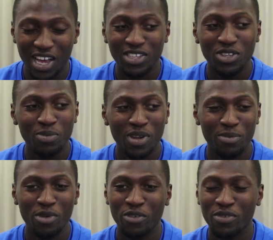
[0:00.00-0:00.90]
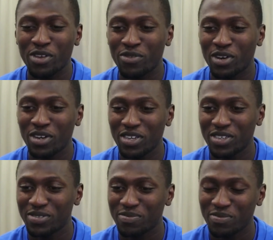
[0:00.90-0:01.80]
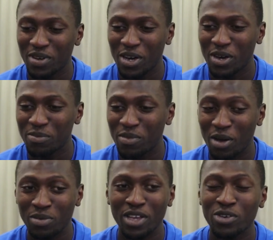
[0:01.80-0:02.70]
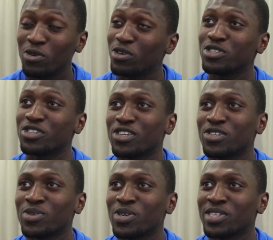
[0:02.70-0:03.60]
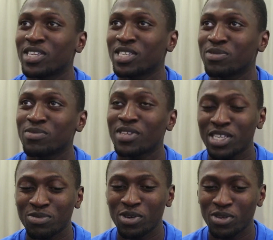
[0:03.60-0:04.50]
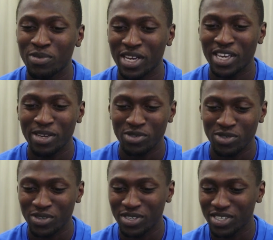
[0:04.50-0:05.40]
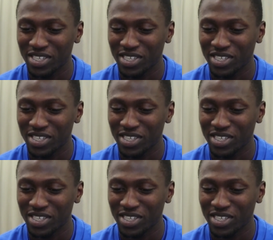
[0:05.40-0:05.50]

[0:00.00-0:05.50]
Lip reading: I do play a bit of FIFA, but I play Call of Duty as well. That's probably my game as well.